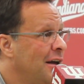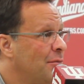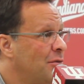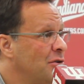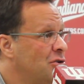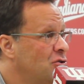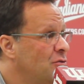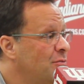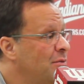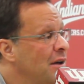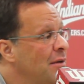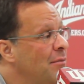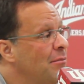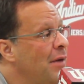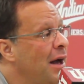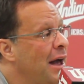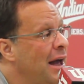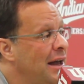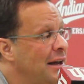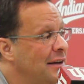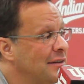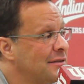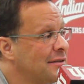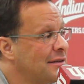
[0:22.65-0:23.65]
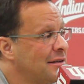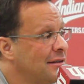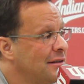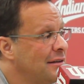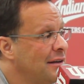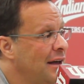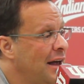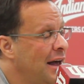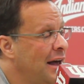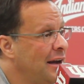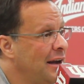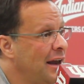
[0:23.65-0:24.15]
But you'd be amazed.
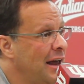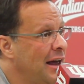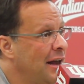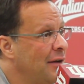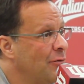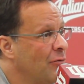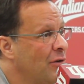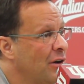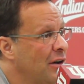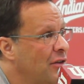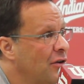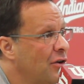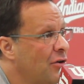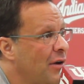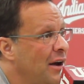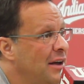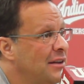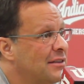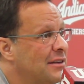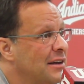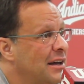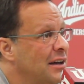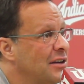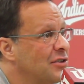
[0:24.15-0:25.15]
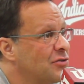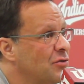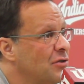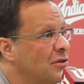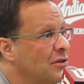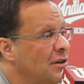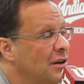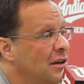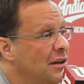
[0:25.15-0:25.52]
And one of the great things